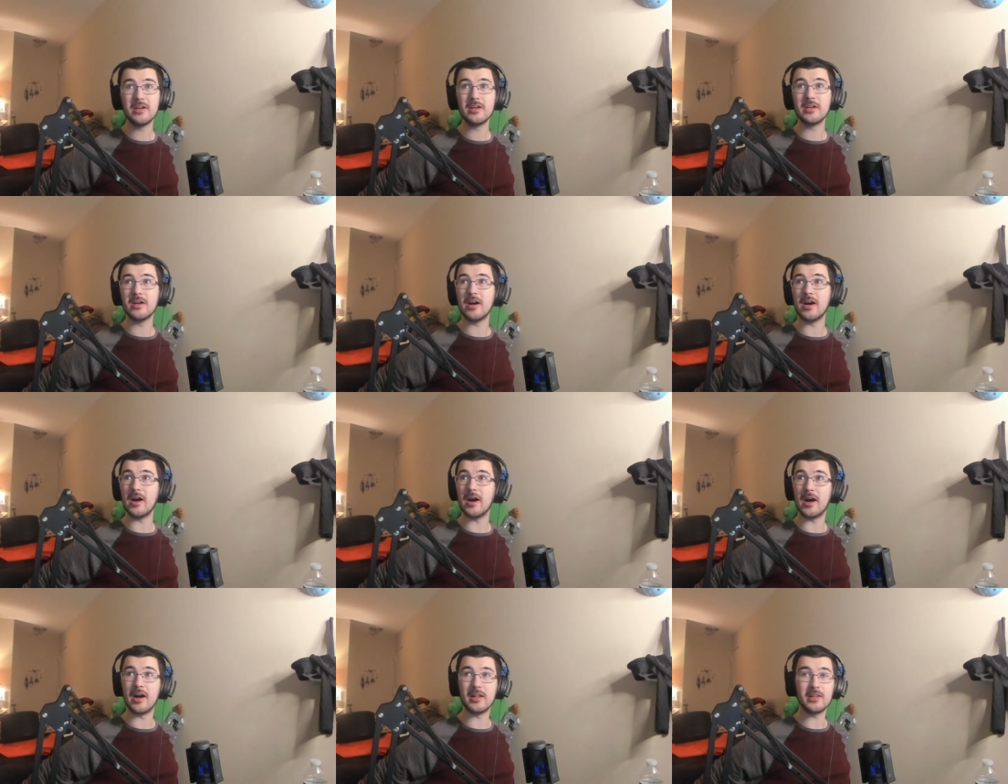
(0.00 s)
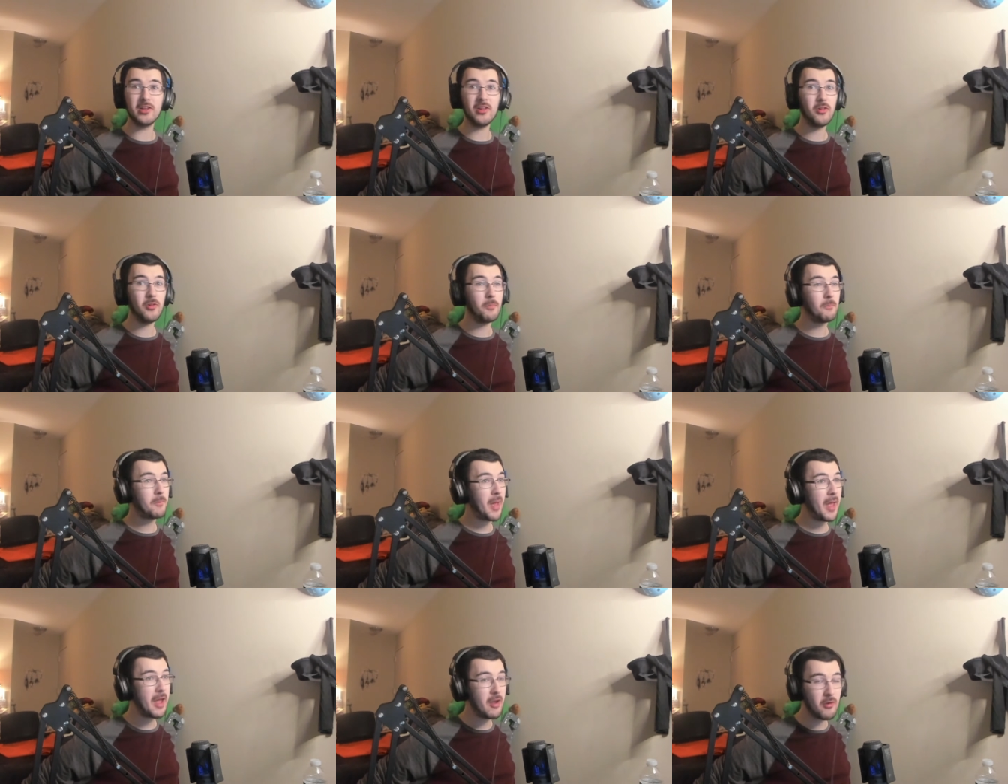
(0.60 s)
uh, a little
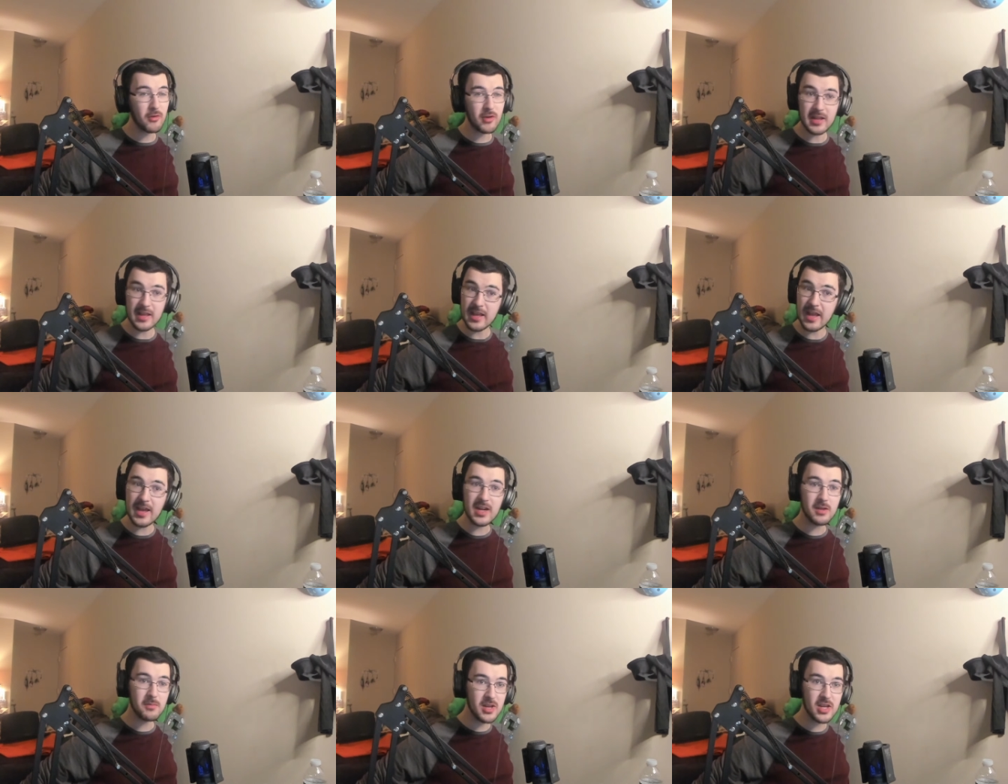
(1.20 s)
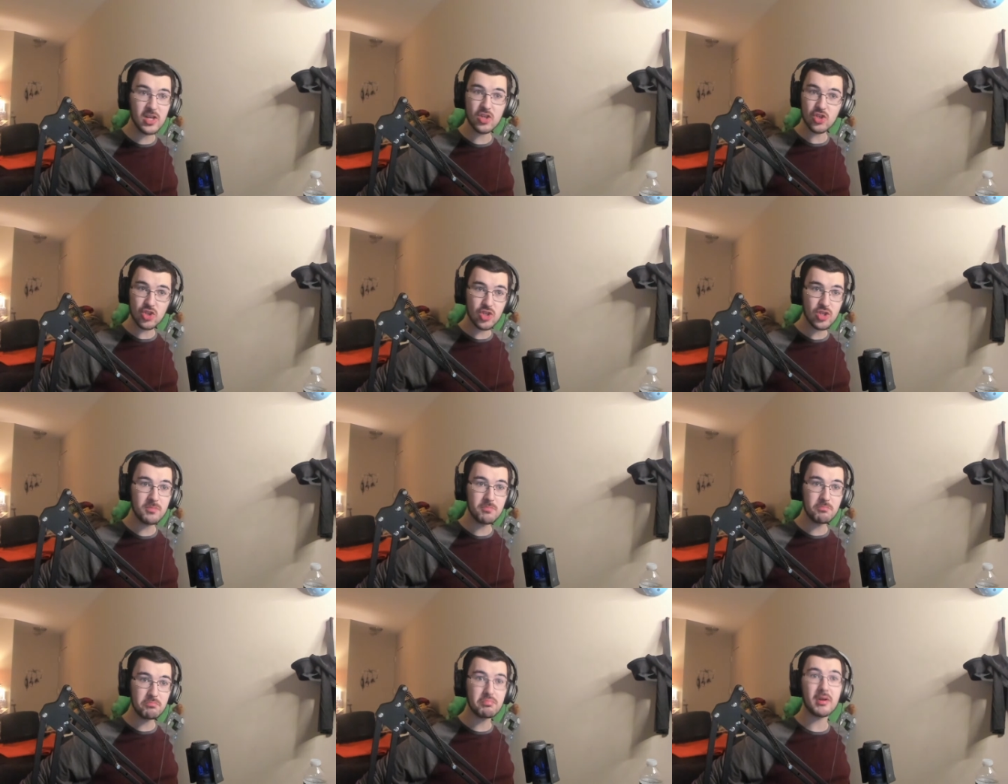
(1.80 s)
parody
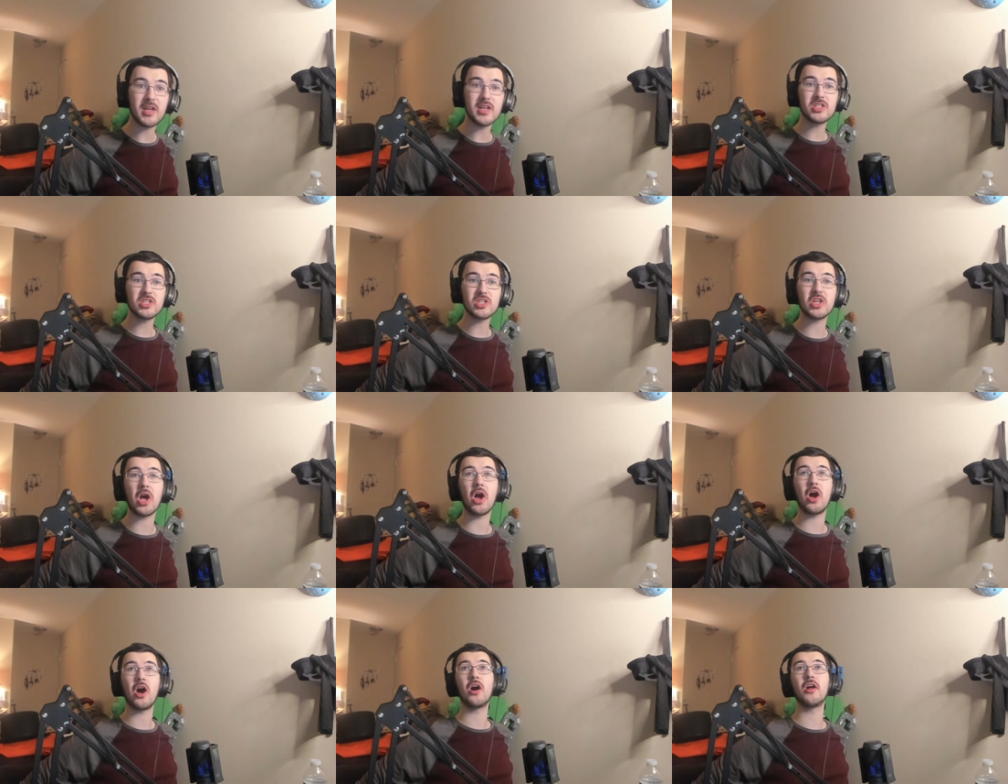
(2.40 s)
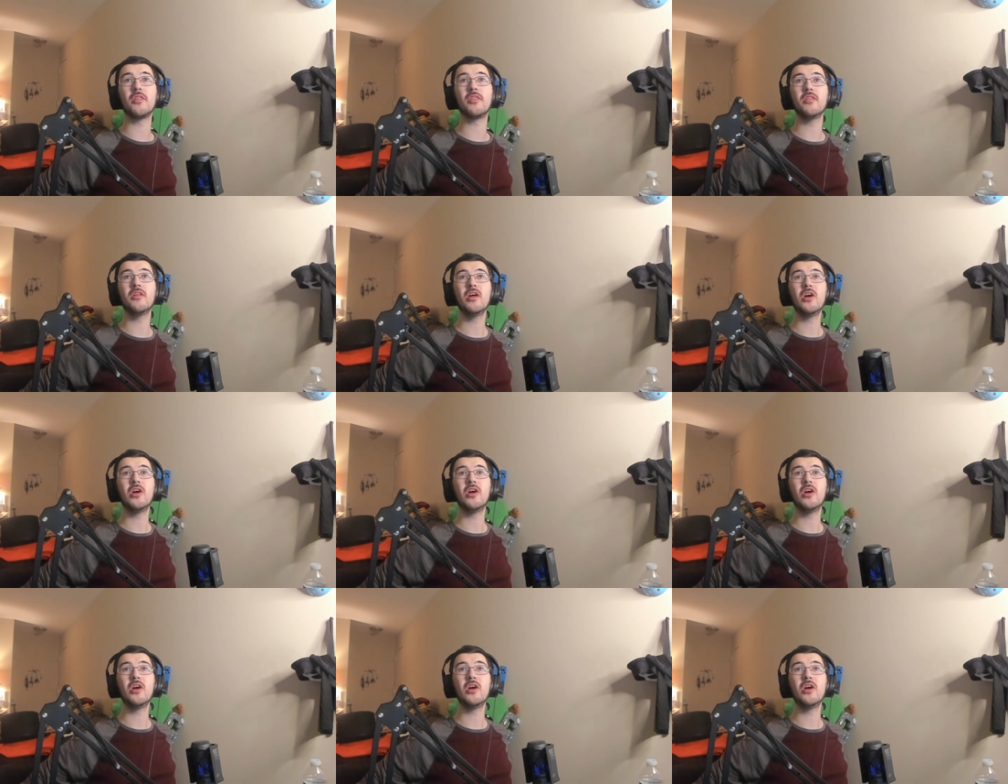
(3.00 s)
animation based on